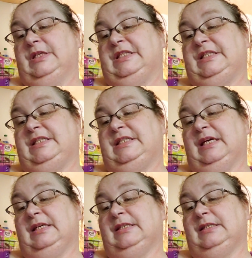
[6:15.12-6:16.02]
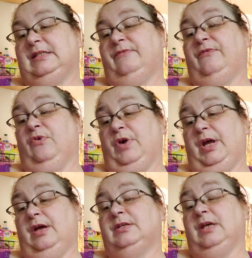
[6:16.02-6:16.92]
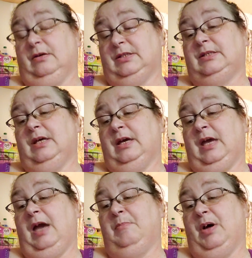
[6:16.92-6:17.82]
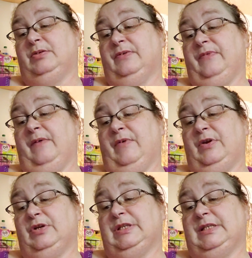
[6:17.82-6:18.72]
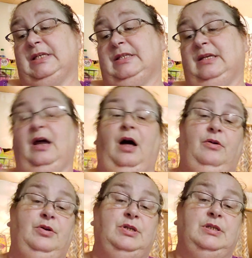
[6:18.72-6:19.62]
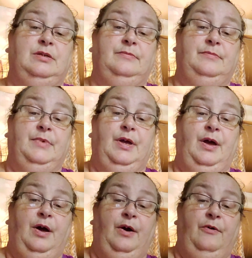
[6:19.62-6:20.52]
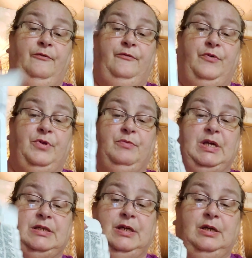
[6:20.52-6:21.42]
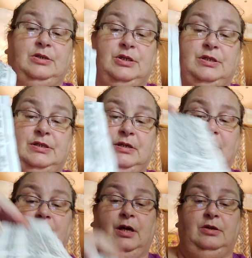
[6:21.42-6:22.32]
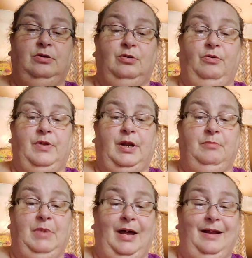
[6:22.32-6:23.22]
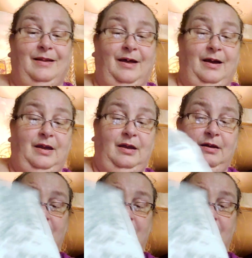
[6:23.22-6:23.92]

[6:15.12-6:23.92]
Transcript: six forty. Yes, it came out to five hundred and sixty dollars for the receipt. Just to let you know that I'm not lying